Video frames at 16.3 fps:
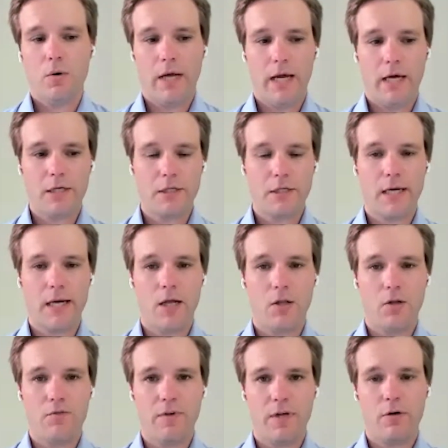actually
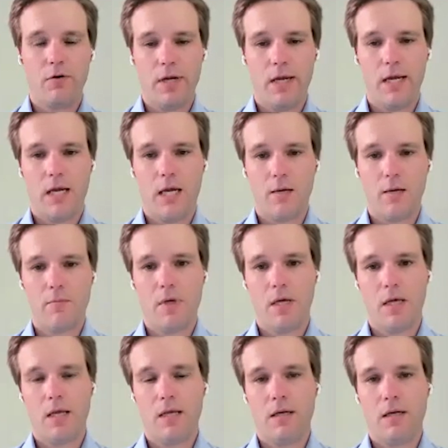elevate your game
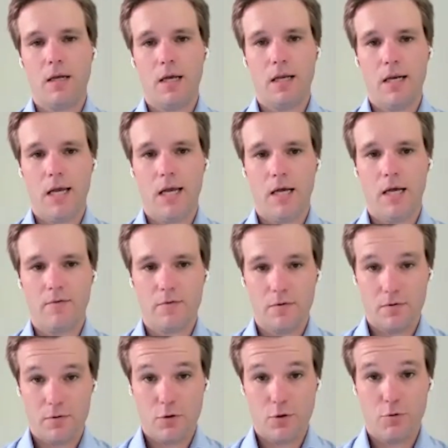and have
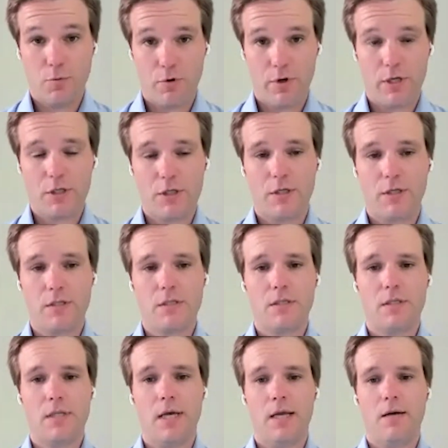super
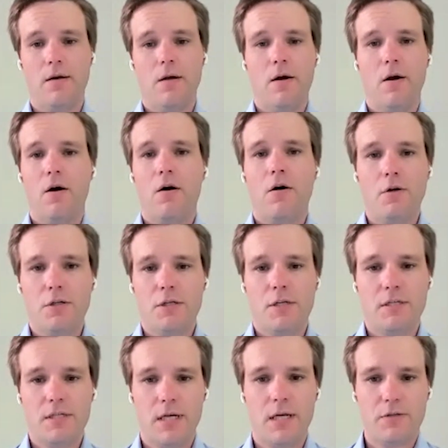agents that aren't
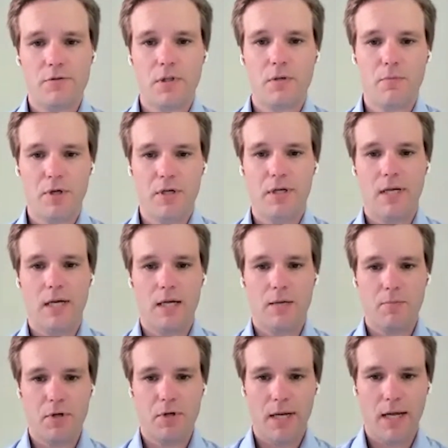just answering the
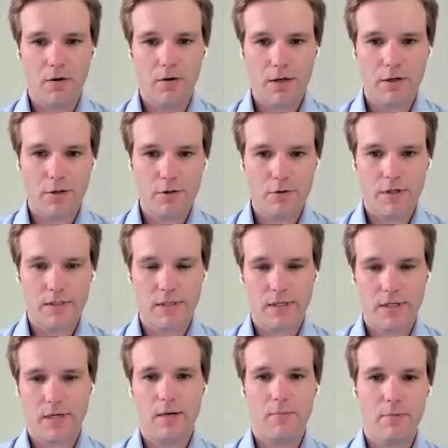mundane, but now can address the
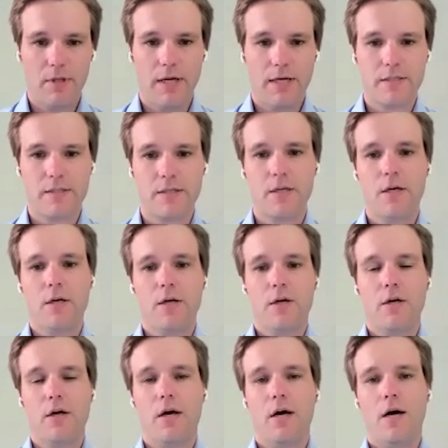complex.
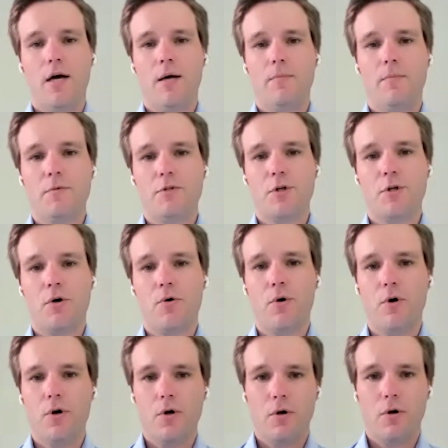
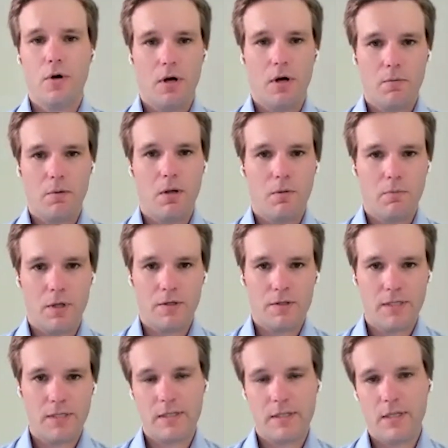So I'll
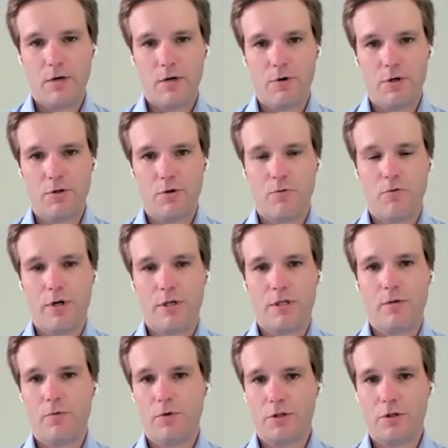stick to the original
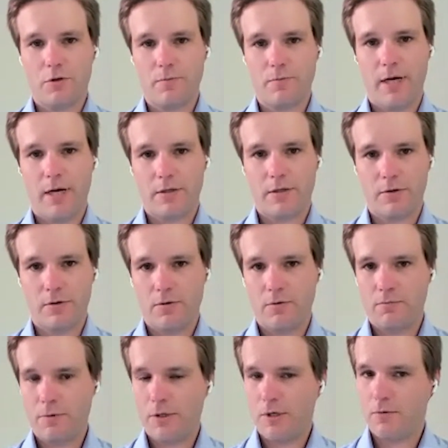question, which goes back
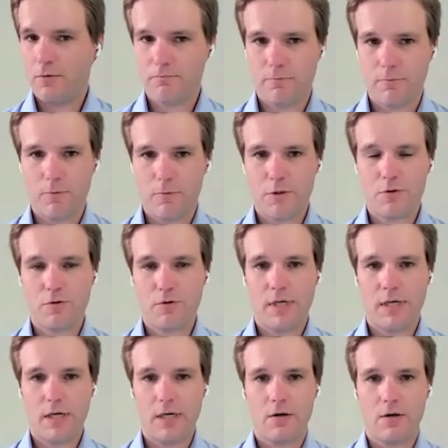to, what's your
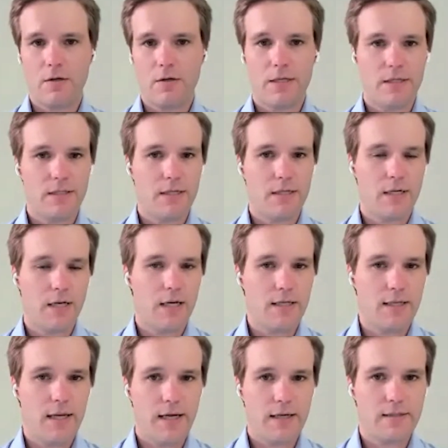take on, is the
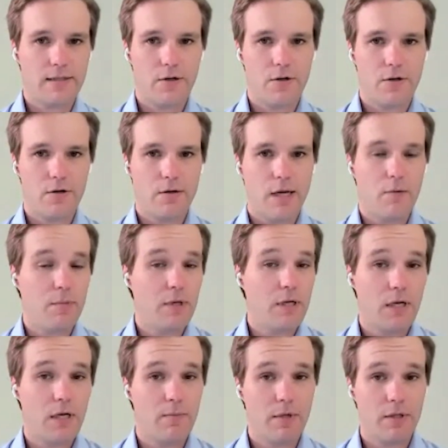contact center now
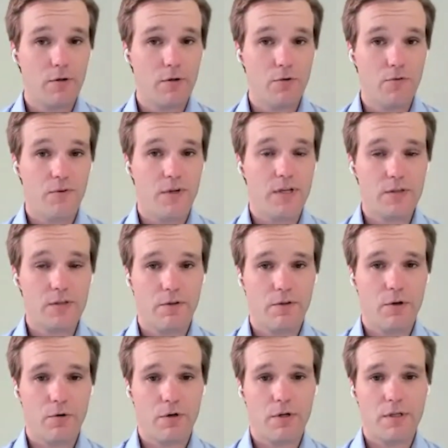becoming the new face of
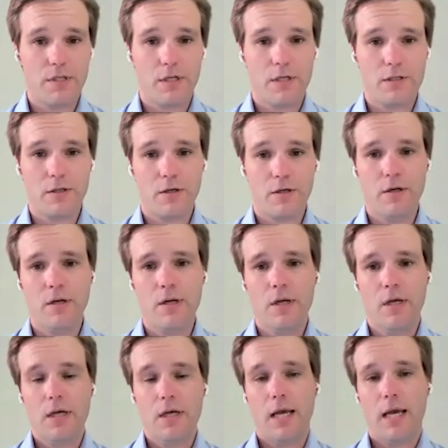the organization?
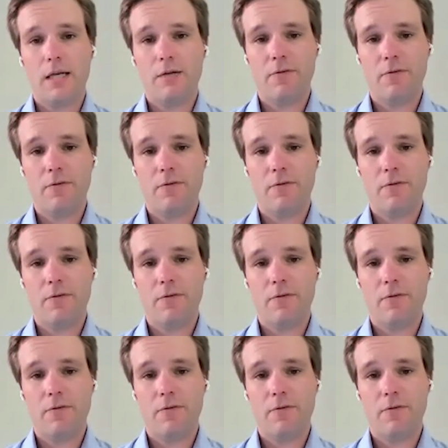And